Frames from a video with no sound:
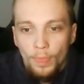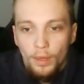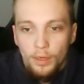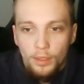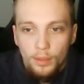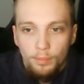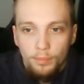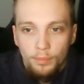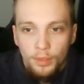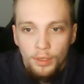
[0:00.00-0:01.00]

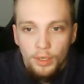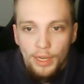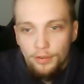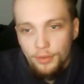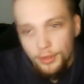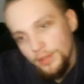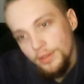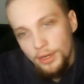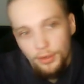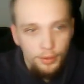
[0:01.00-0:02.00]
And of
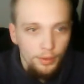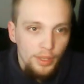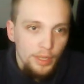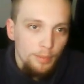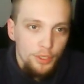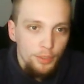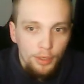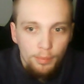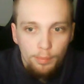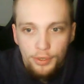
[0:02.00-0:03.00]
course, I don't know that much
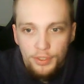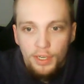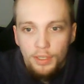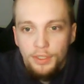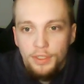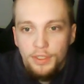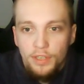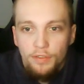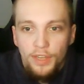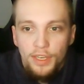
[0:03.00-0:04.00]
about personality and
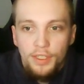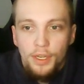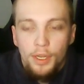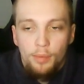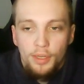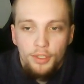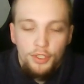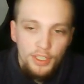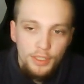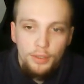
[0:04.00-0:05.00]
stuff yet,
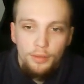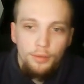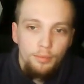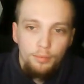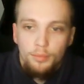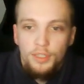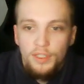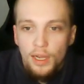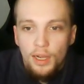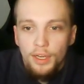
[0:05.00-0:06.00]
but just on
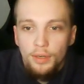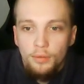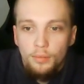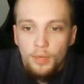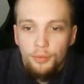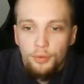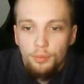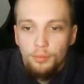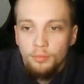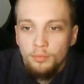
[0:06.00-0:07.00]
design, I would
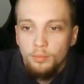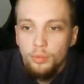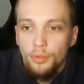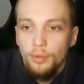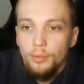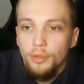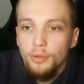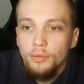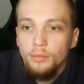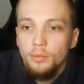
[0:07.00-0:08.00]
put them
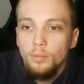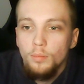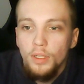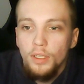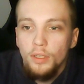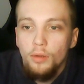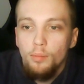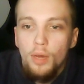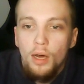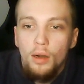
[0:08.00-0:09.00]

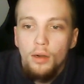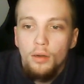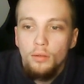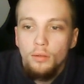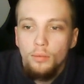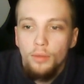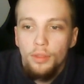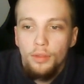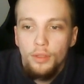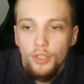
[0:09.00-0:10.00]
on par
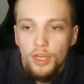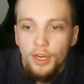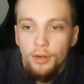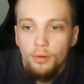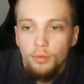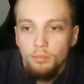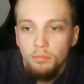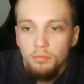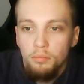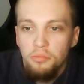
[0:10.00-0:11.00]
with Kchain,
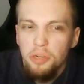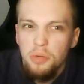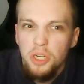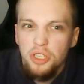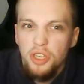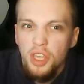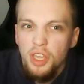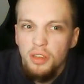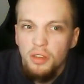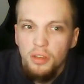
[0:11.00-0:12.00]
pretty much, I think.